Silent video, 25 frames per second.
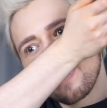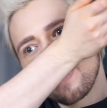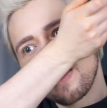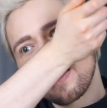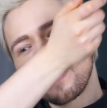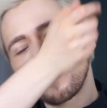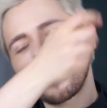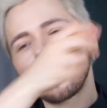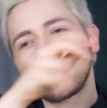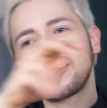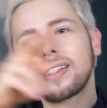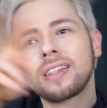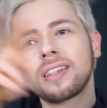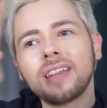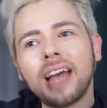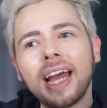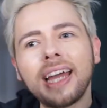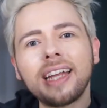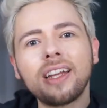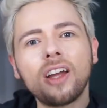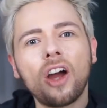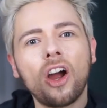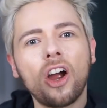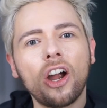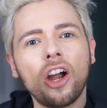this
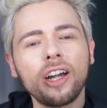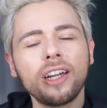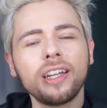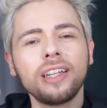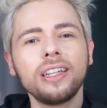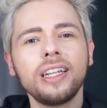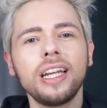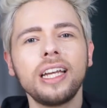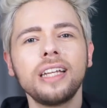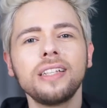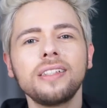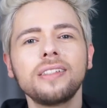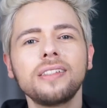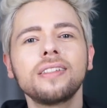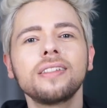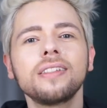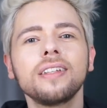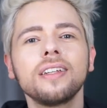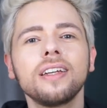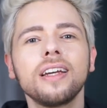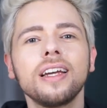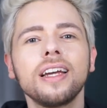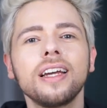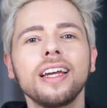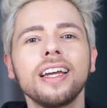lightheartedness
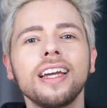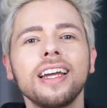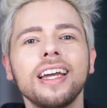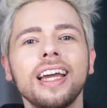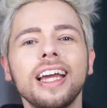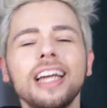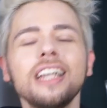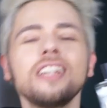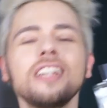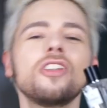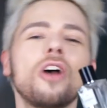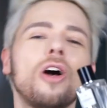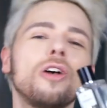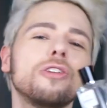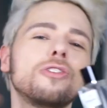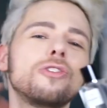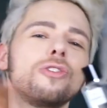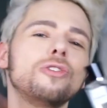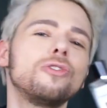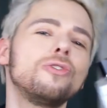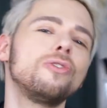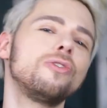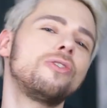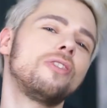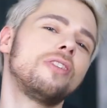is
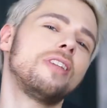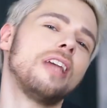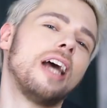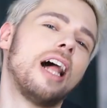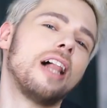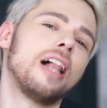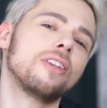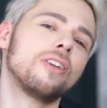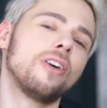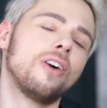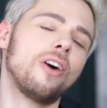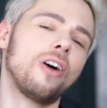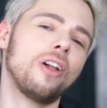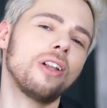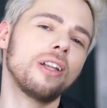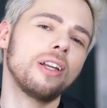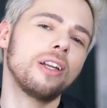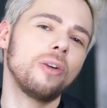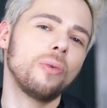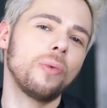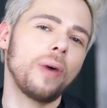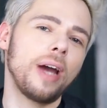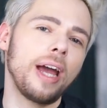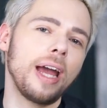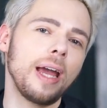also due to the alcohol in
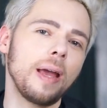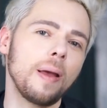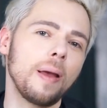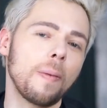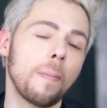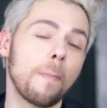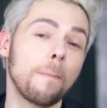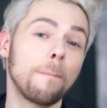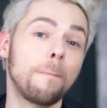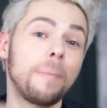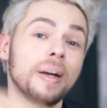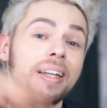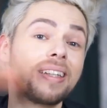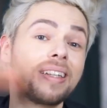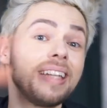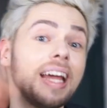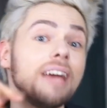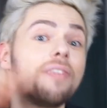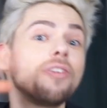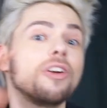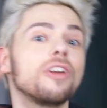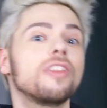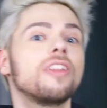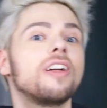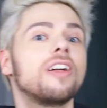a way, but
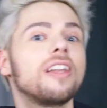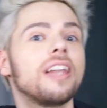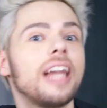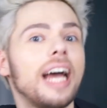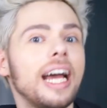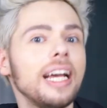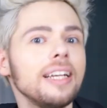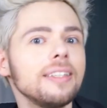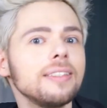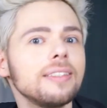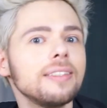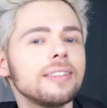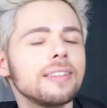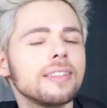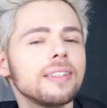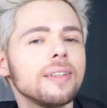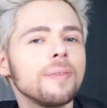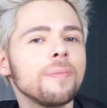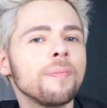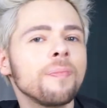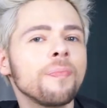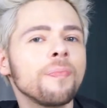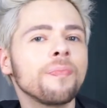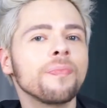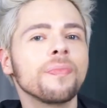nevertheless,
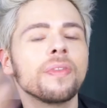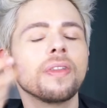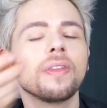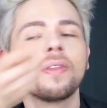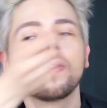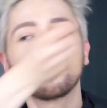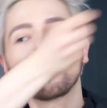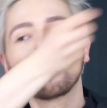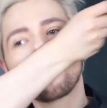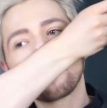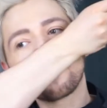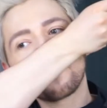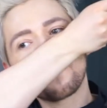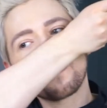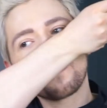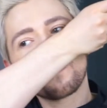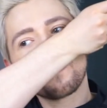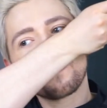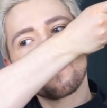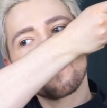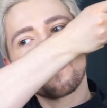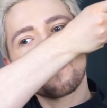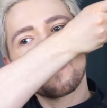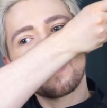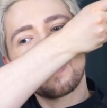
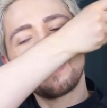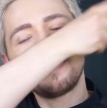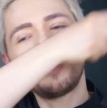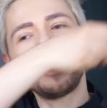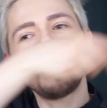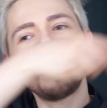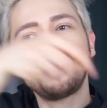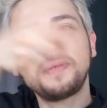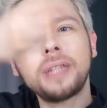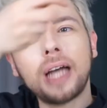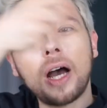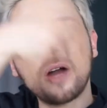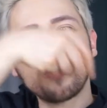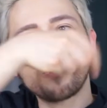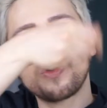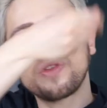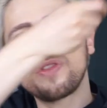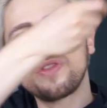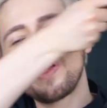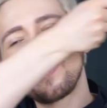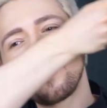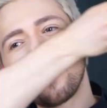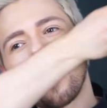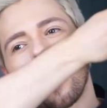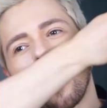deep down
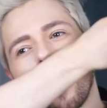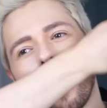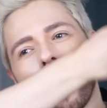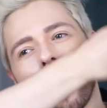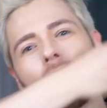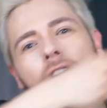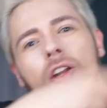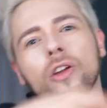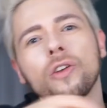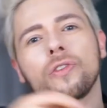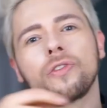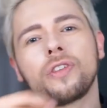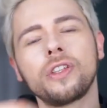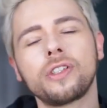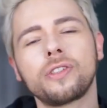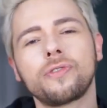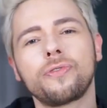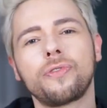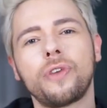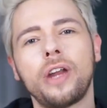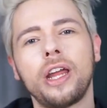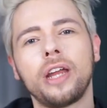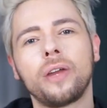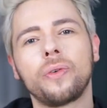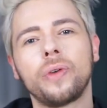within the heart of this
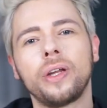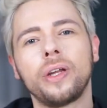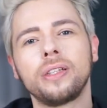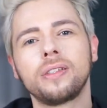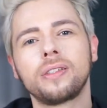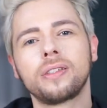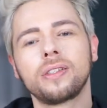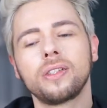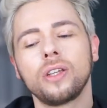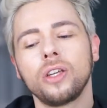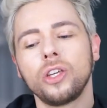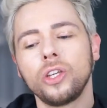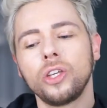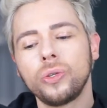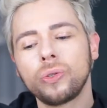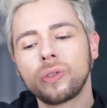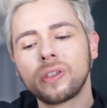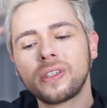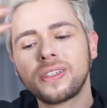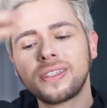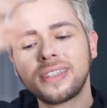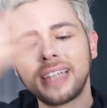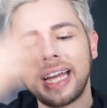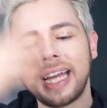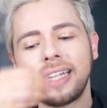fragrance, you
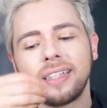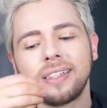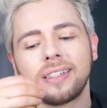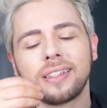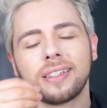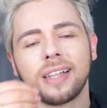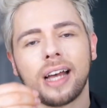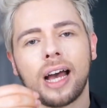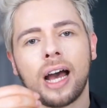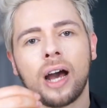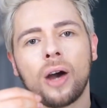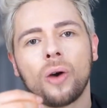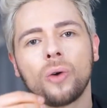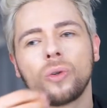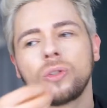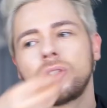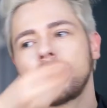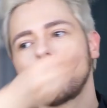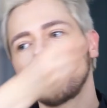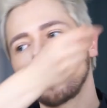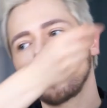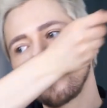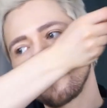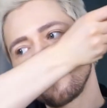sense out